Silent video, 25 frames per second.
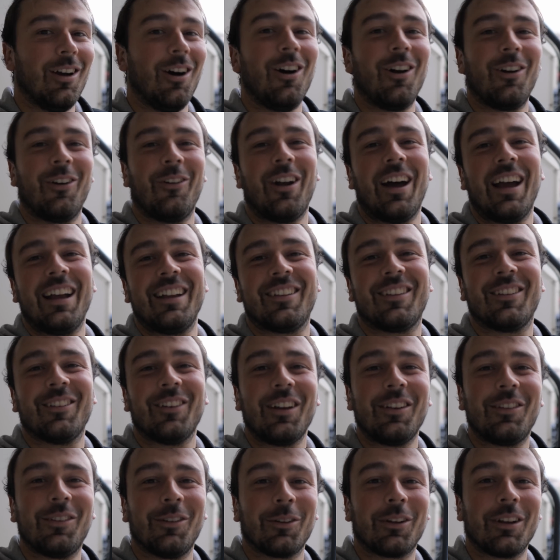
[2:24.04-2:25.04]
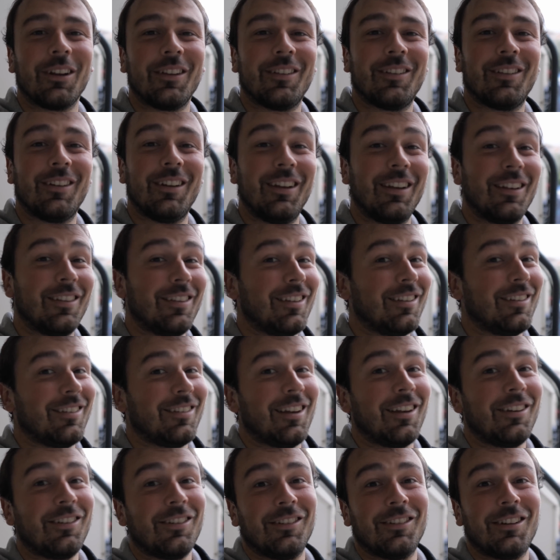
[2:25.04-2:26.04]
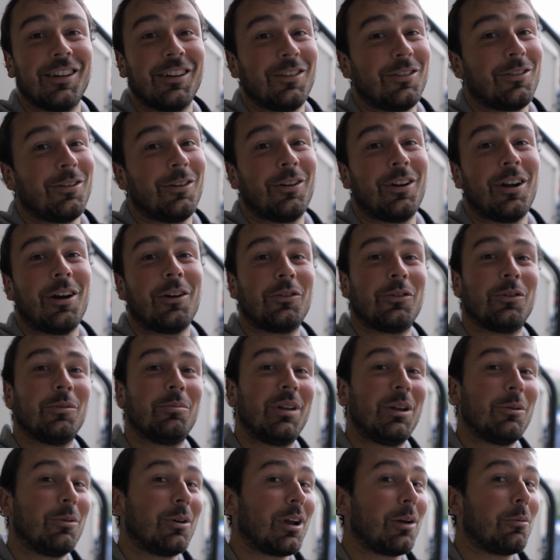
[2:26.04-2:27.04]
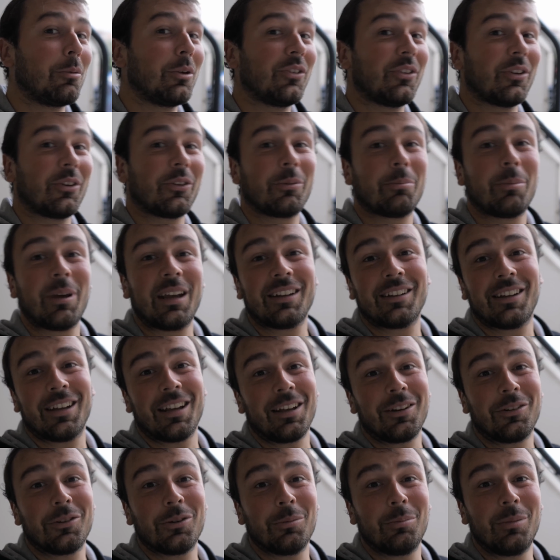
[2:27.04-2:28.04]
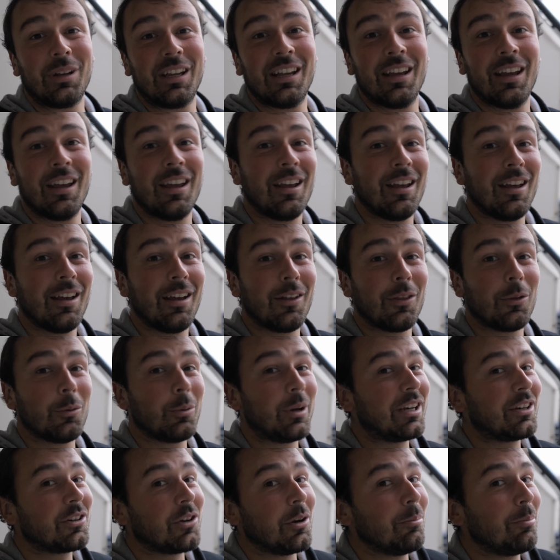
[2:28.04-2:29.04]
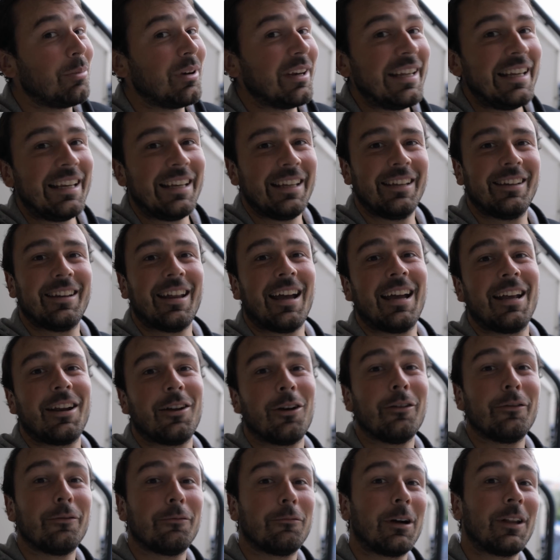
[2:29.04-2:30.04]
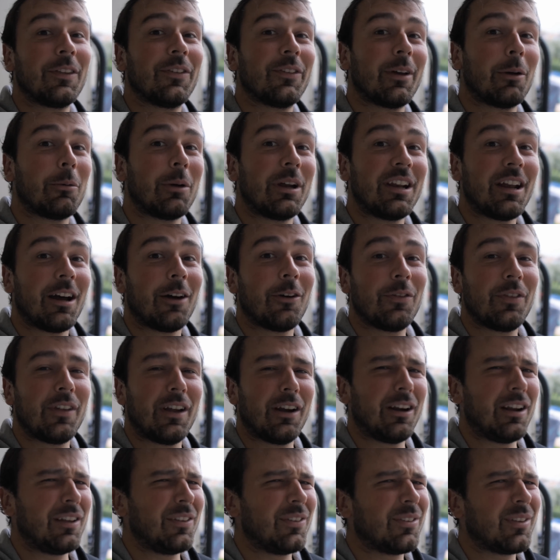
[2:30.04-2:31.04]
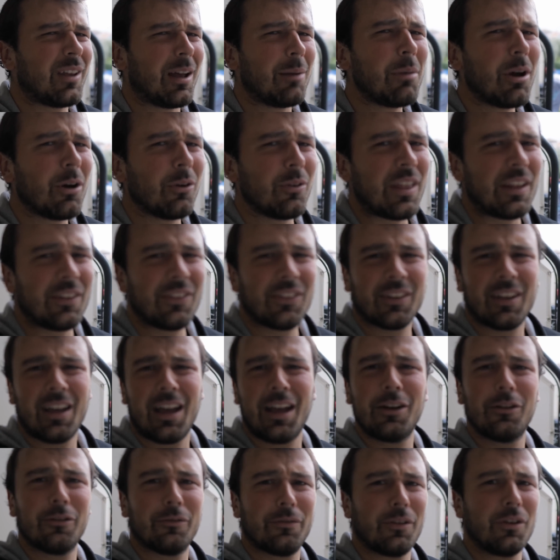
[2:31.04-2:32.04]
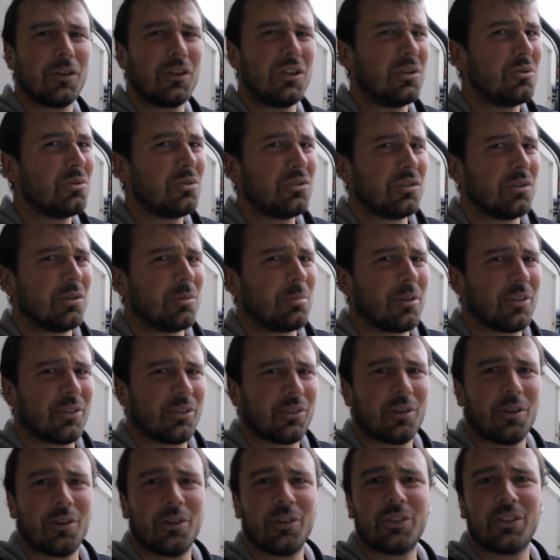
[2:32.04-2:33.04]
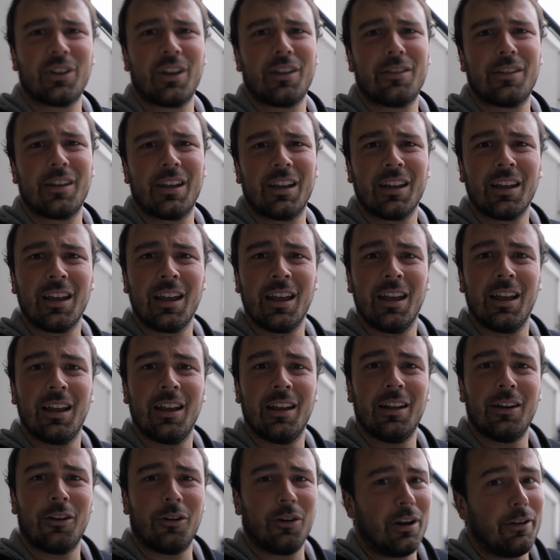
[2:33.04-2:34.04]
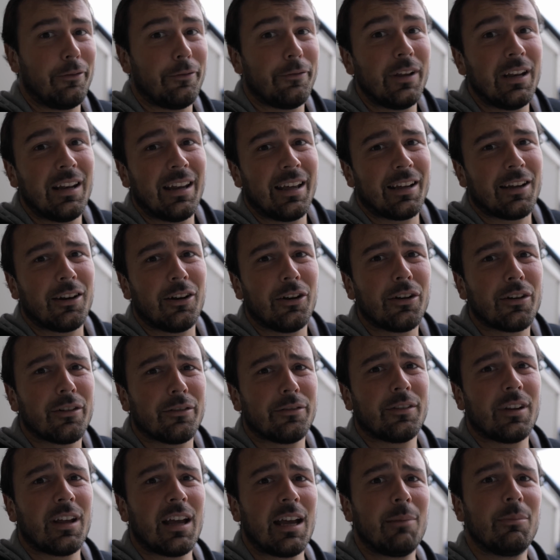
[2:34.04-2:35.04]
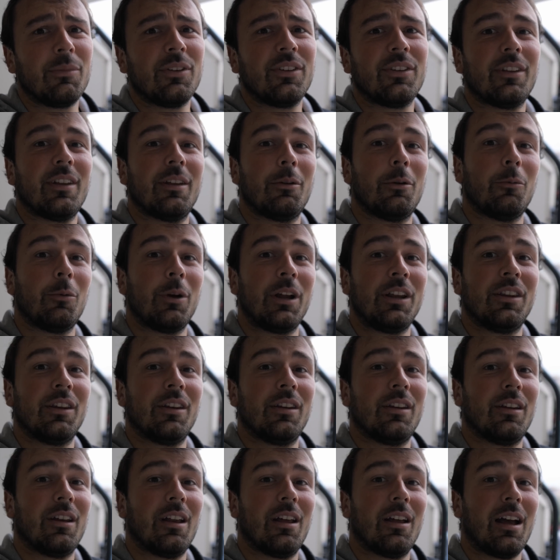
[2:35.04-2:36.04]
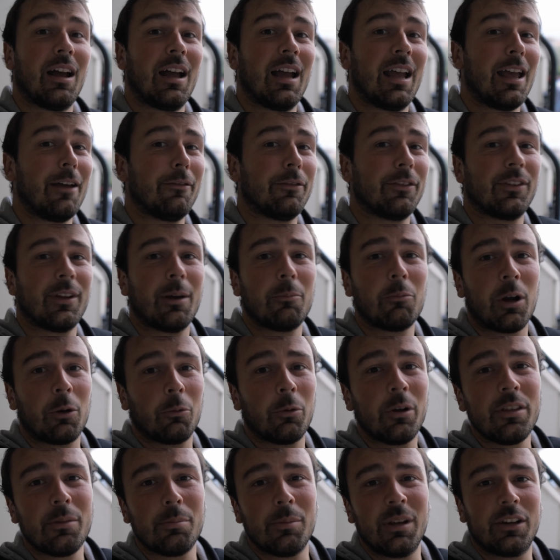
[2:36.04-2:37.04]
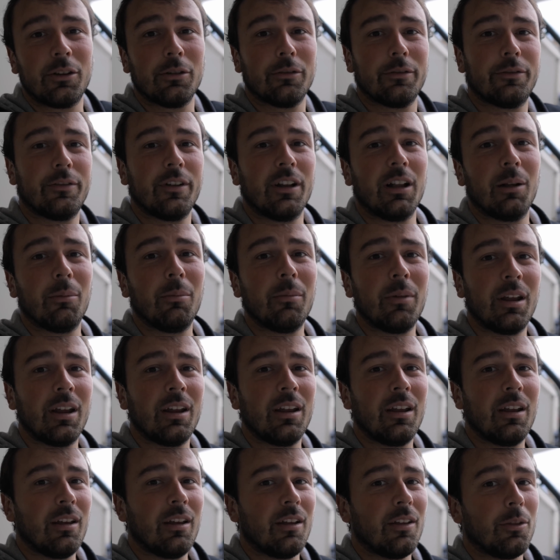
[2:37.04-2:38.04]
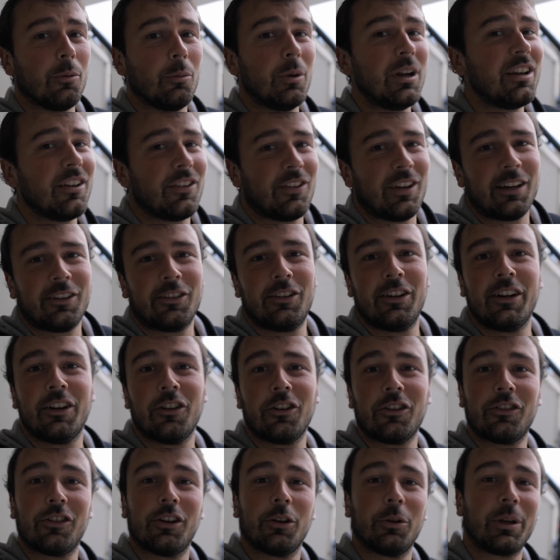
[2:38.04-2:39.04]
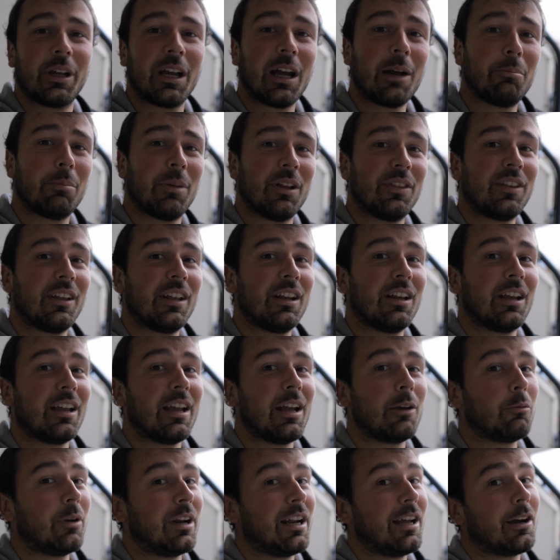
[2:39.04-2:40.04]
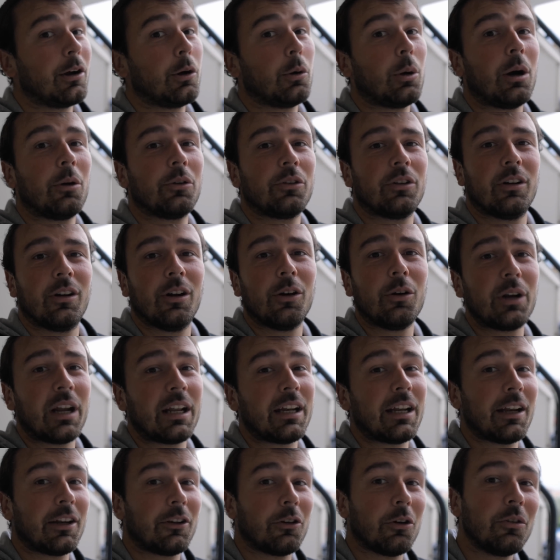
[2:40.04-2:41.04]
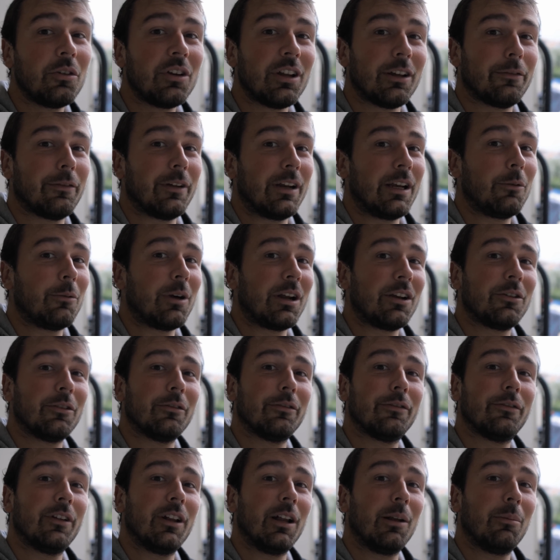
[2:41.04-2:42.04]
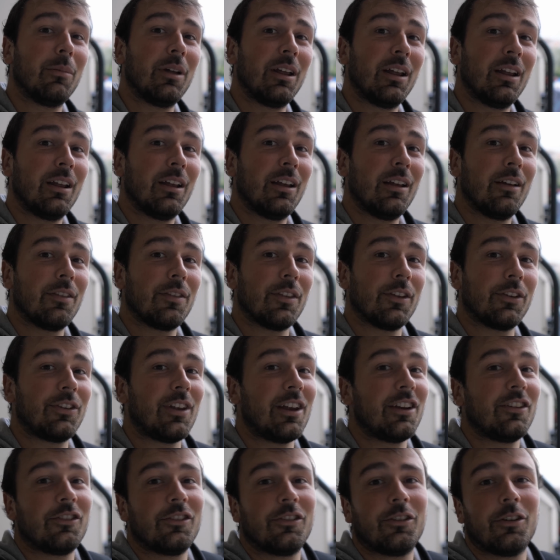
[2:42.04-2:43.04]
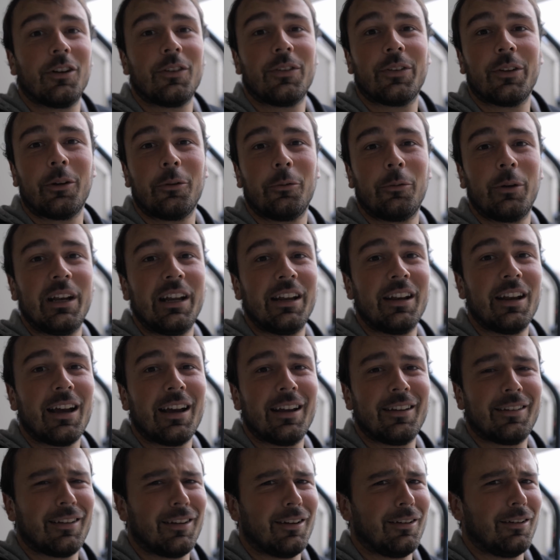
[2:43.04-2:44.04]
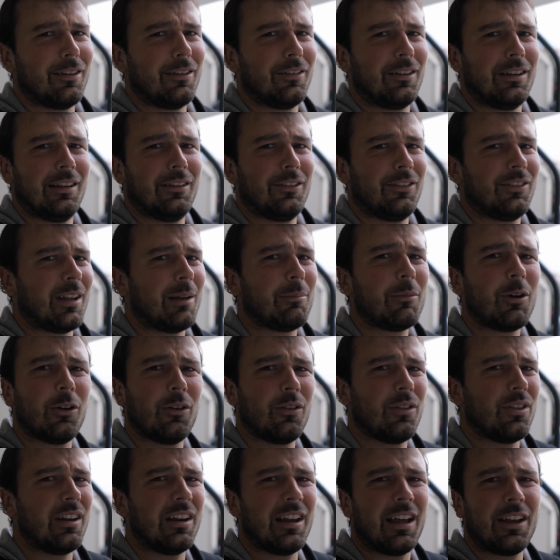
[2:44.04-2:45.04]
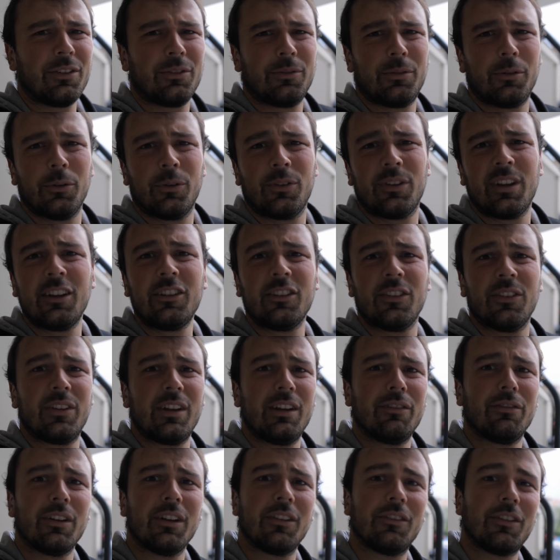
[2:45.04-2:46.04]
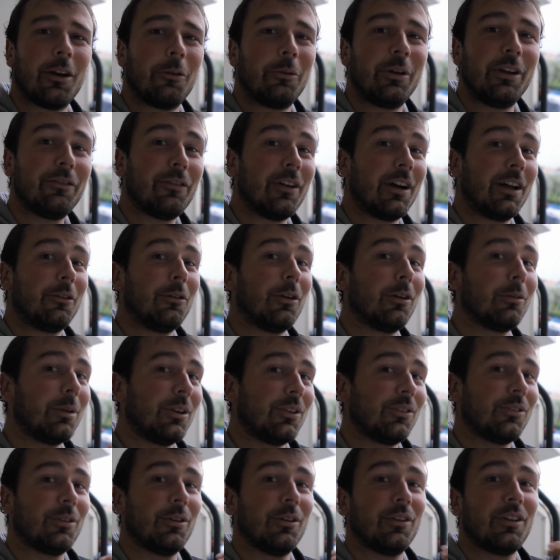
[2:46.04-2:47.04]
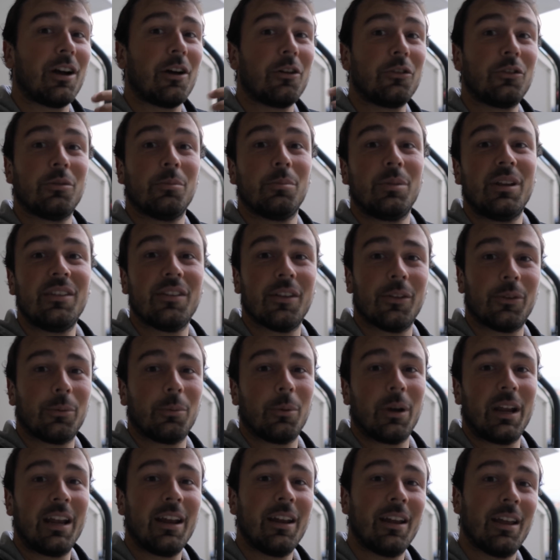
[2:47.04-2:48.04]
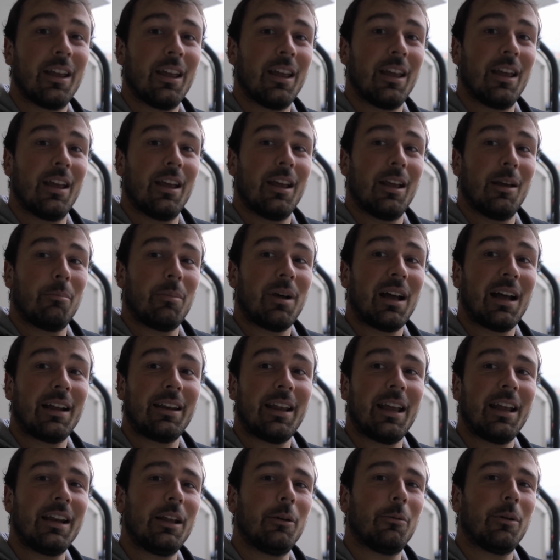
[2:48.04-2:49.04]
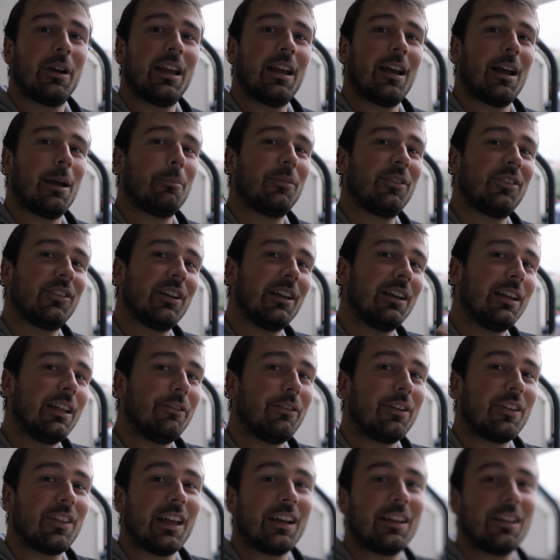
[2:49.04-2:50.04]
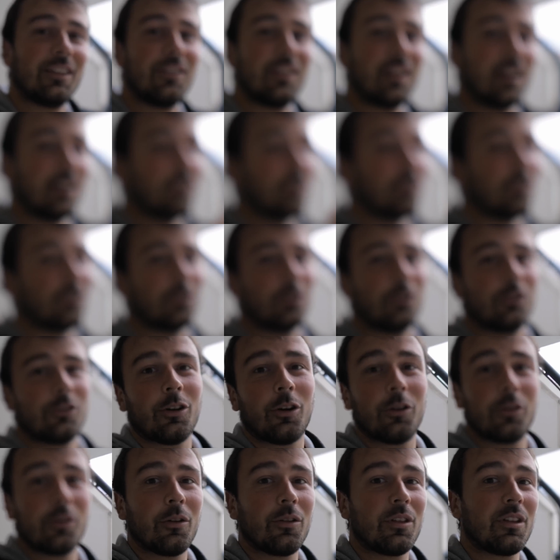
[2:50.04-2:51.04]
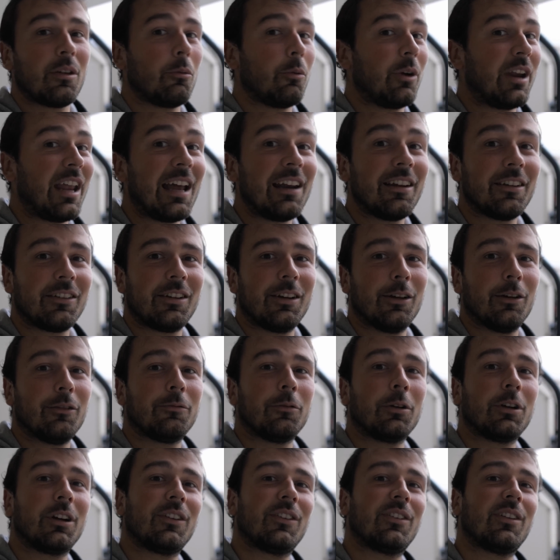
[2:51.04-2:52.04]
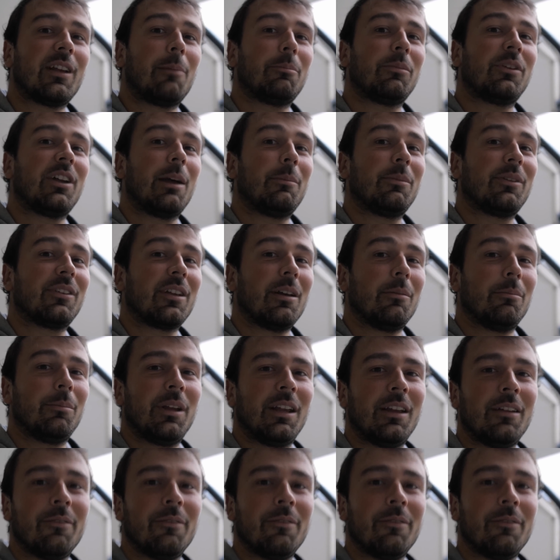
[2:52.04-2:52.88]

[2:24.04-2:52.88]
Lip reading: Alright, so as you can see, this session didn't turn out to be what I was expecting it to be. The wind completely died off once I went out there, and somehow that's kind of the YouTuber's curse, I think. Or I feel like a lot of times when I have someone with me to film, the wind is actually not showing up, but then again when I go out alone and I don't have anyone to film, the session turns out really nice. And somehow the last few sessions, even in Tarifa, it always turned out to be this way. But anyway, I'm still leaving that in there just to show you the reality of what it sometimes can be.